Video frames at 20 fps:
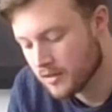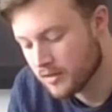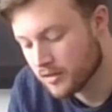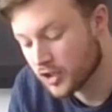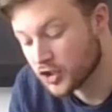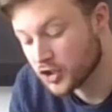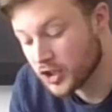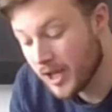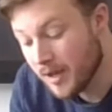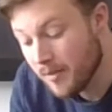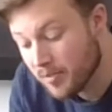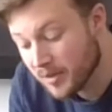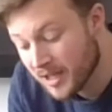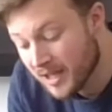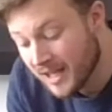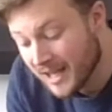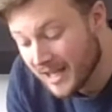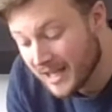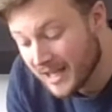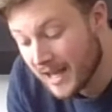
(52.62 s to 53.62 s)
The
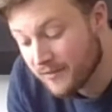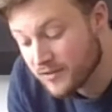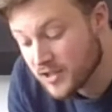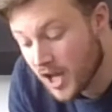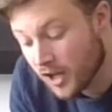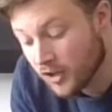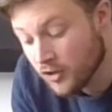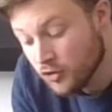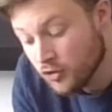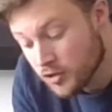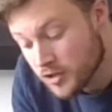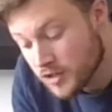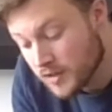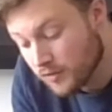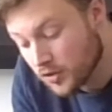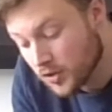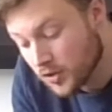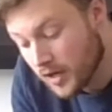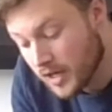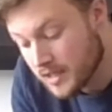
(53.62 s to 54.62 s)
ship left hundreds
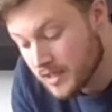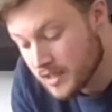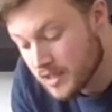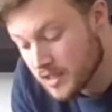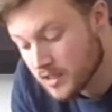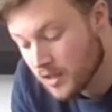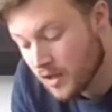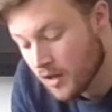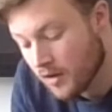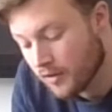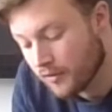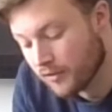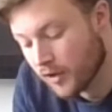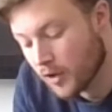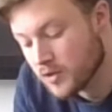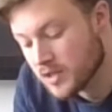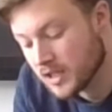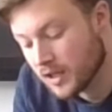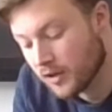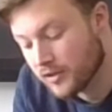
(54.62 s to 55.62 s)
of crates
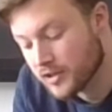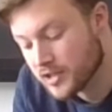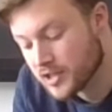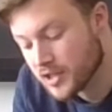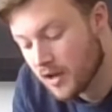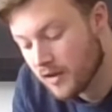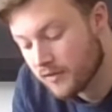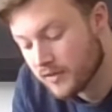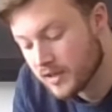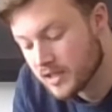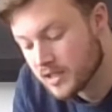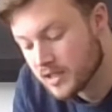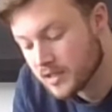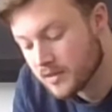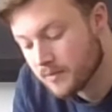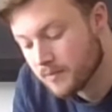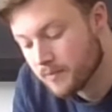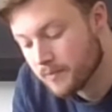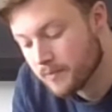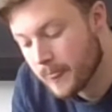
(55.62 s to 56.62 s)
floating on the surface,
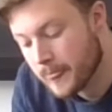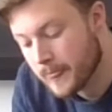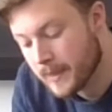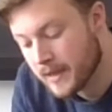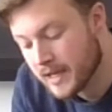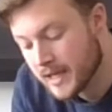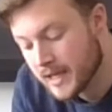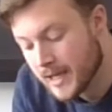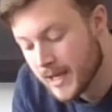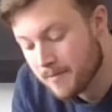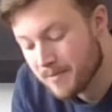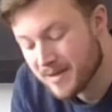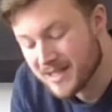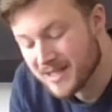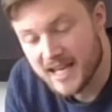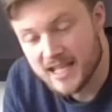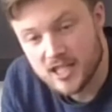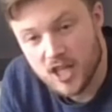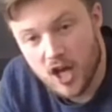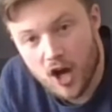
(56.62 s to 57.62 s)
but
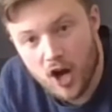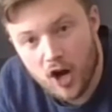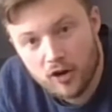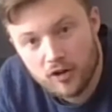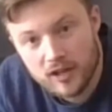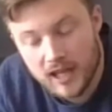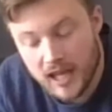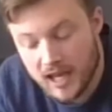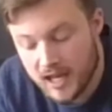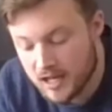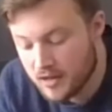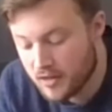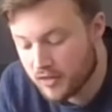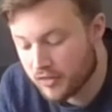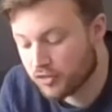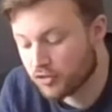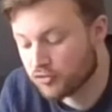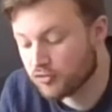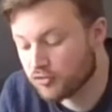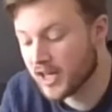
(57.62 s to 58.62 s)
as the
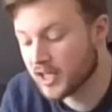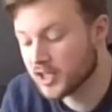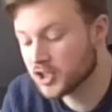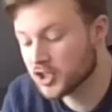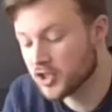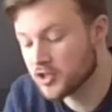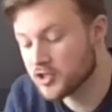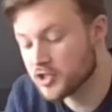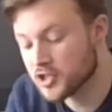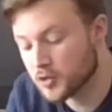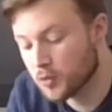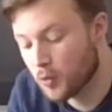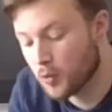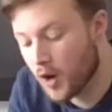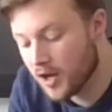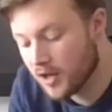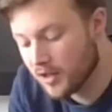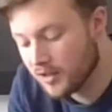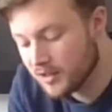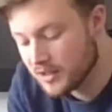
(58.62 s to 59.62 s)
hurricane thrashed and
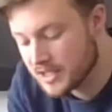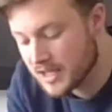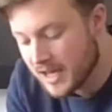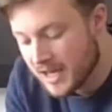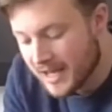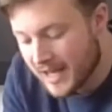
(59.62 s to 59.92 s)
swirled